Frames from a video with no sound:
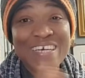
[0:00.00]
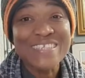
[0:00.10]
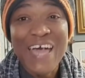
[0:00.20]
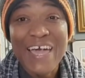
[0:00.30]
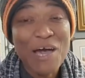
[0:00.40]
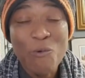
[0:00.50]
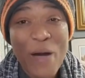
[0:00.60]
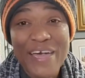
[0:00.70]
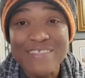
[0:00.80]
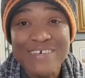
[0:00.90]
Because I can't
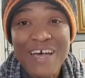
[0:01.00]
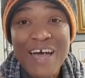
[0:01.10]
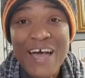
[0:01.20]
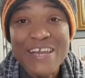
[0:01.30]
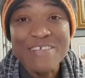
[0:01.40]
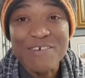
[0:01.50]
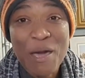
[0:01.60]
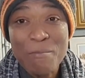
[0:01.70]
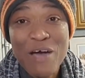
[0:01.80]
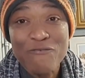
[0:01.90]
wait. I need to
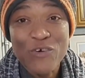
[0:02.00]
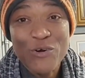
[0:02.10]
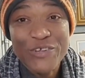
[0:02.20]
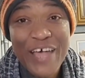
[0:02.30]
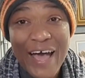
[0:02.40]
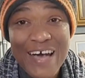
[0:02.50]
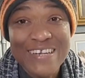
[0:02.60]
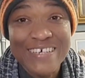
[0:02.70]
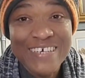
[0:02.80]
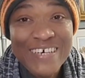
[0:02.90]
get my floor
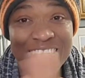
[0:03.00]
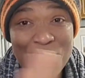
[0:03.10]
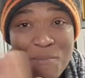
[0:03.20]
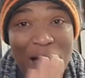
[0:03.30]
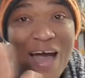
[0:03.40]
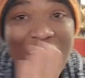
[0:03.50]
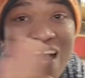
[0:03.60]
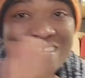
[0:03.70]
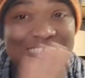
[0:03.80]
done. Bye.